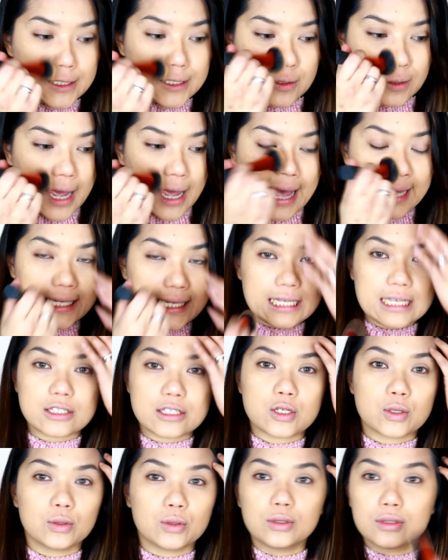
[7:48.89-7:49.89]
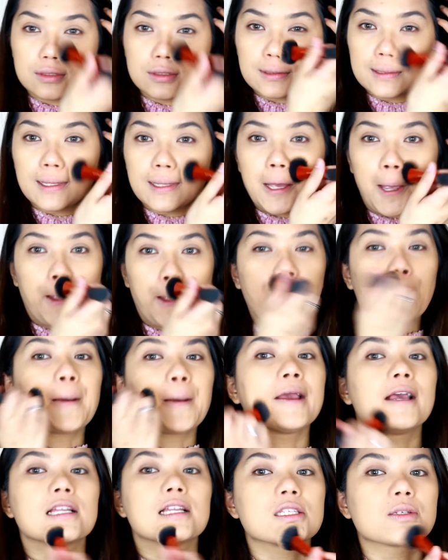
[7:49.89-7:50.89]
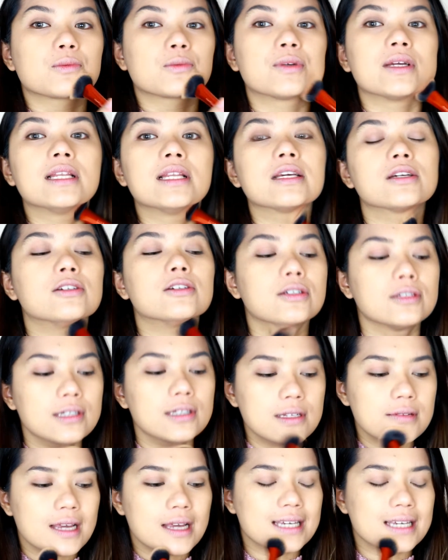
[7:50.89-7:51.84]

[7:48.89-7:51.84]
So any tool is really good.